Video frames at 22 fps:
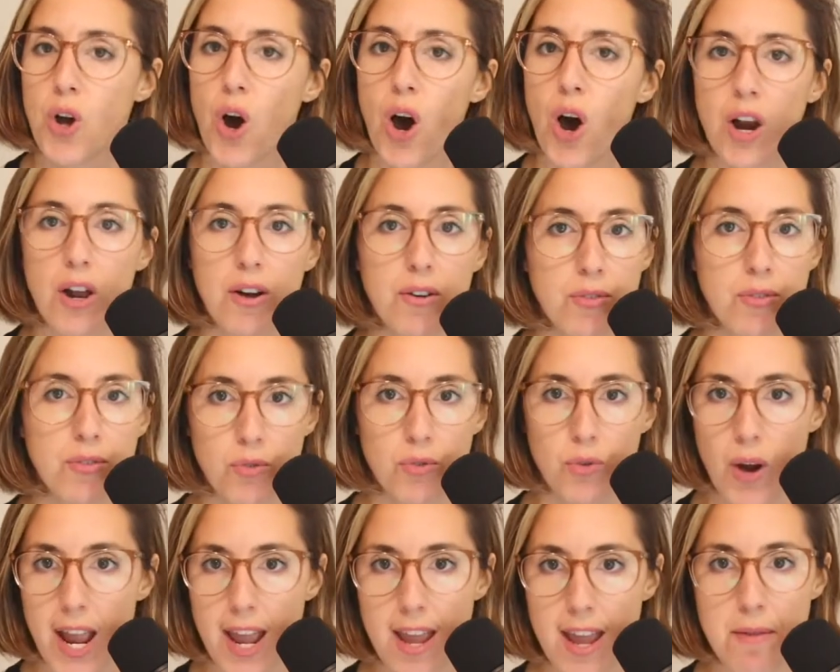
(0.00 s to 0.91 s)
of
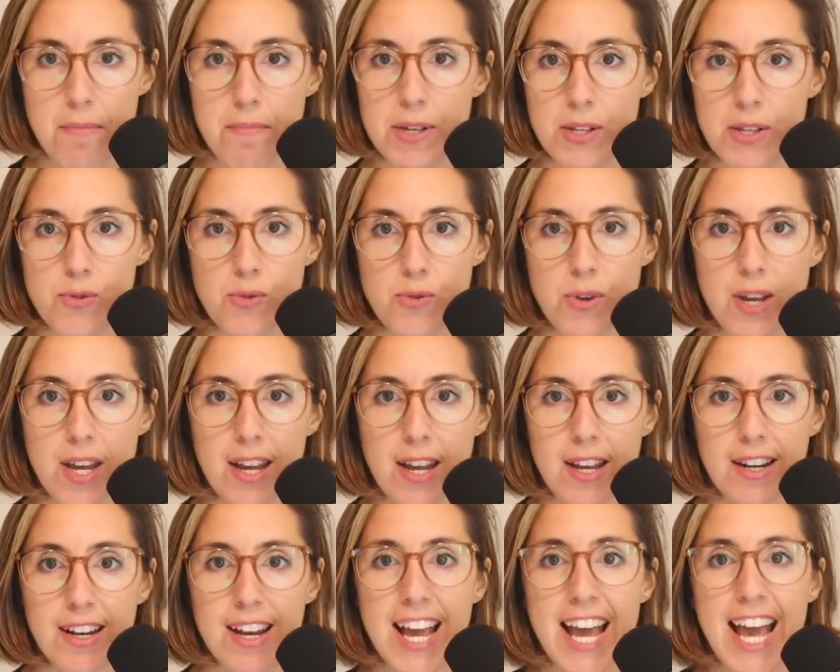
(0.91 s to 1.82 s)
gray in between.
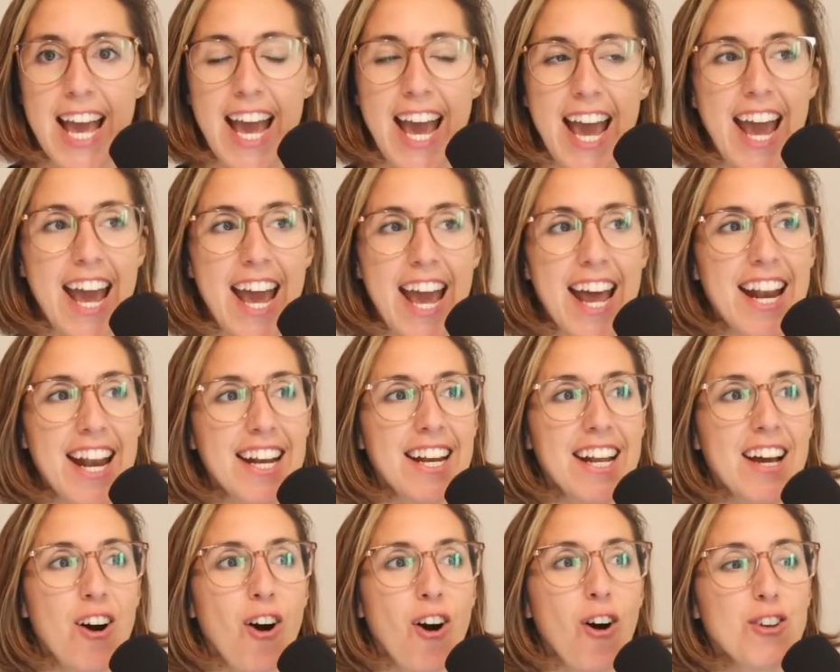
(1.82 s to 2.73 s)
And
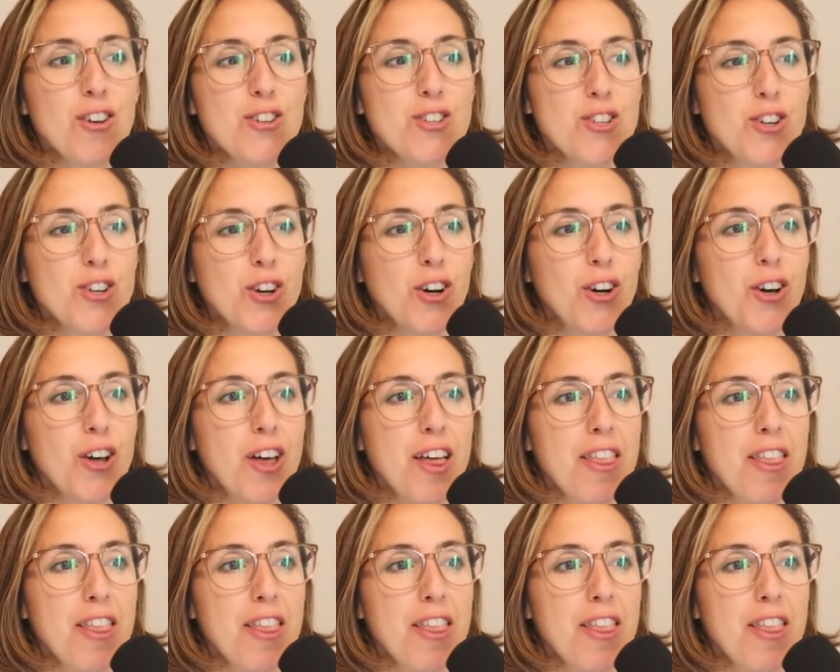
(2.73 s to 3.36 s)
also